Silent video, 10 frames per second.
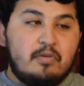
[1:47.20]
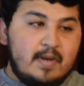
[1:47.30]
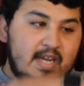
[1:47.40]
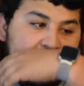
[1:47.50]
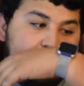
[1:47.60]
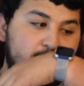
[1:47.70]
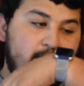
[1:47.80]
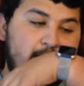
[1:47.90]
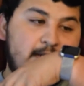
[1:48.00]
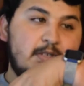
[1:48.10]
could buy an Apple
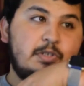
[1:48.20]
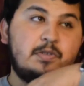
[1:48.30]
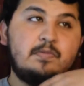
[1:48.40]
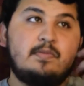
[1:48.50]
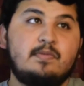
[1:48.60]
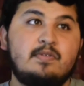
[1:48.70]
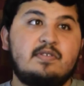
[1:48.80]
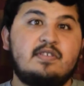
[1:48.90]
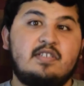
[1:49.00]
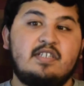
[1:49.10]
Watch.
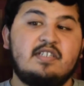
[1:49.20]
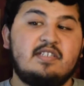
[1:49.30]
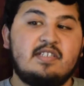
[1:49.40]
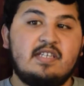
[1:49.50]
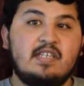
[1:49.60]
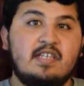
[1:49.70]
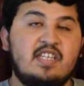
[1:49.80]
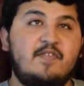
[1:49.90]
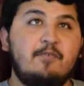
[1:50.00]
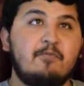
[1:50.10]
And
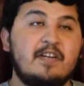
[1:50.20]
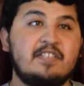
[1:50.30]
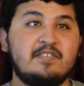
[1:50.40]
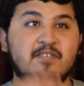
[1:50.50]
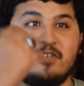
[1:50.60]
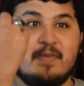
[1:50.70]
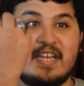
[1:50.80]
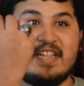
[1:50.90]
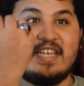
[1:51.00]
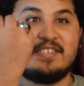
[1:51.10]
if you wanted to, go
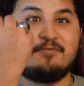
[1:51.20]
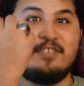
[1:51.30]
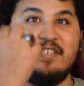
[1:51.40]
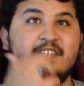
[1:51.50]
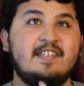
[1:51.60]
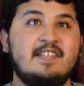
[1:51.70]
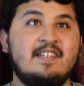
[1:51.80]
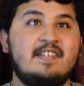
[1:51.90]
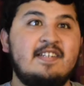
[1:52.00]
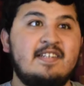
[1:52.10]
make a class ring.
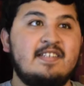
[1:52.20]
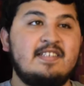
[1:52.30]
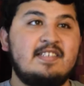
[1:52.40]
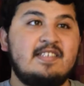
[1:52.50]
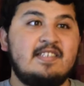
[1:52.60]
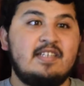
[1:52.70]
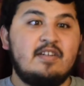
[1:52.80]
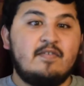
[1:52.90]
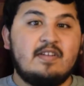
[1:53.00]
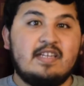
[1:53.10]

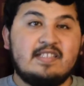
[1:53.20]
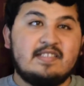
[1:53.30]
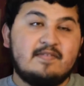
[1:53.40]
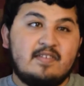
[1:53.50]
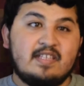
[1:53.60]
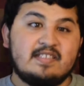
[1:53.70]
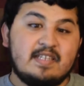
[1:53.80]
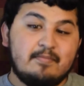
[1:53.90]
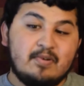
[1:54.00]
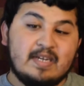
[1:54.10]
For that
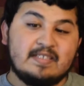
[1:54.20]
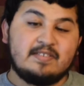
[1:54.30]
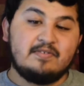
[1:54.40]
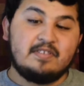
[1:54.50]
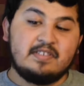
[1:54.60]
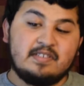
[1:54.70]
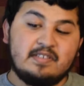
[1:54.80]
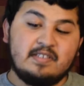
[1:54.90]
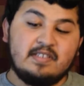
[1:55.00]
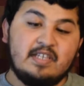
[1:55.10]
same price, you can
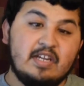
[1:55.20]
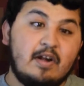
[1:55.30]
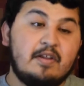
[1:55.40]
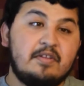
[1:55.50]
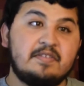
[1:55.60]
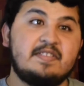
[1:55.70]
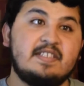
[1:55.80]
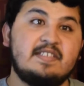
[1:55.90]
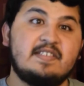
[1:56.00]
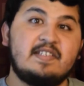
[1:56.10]
get all of those
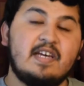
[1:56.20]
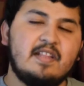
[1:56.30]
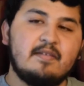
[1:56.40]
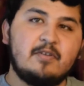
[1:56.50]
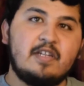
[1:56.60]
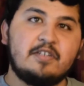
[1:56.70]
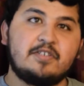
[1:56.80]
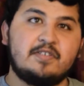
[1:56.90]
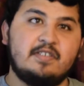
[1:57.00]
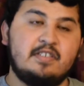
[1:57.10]
things, and a lot of them are
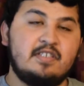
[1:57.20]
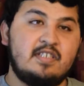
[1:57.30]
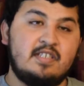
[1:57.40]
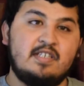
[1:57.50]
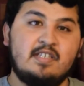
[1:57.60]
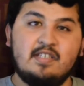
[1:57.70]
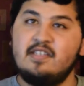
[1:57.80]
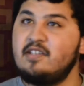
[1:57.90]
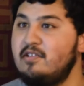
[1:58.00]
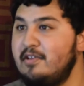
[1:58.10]
luxury,
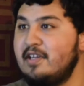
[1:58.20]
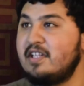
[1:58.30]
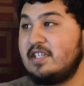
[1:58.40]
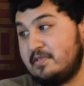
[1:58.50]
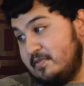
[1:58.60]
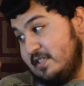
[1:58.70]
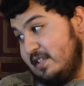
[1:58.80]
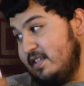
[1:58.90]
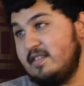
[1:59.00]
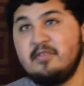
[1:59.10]
including a class ring.
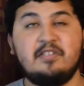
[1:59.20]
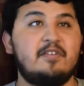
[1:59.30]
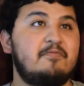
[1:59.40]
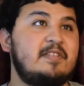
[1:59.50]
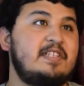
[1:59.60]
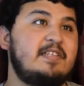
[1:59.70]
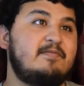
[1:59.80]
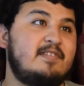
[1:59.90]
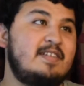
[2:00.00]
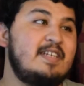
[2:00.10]
I mean, you don't really need
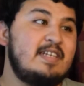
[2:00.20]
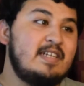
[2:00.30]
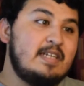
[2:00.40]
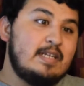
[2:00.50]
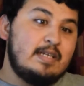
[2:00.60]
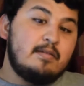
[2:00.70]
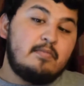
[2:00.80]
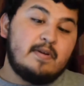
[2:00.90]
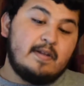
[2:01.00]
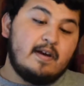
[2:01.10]
one.
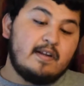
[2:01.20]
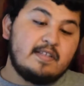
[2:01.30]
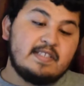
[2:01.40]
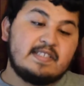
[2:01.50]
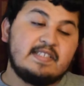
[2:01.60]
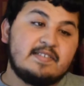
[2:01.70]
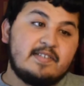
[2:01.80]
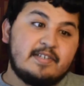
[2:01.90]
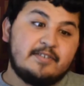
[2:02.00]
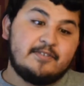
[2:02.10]
But all of these things are
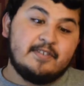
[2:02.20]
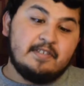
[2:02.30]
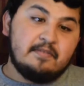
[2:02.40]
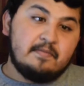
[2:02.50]
luxury.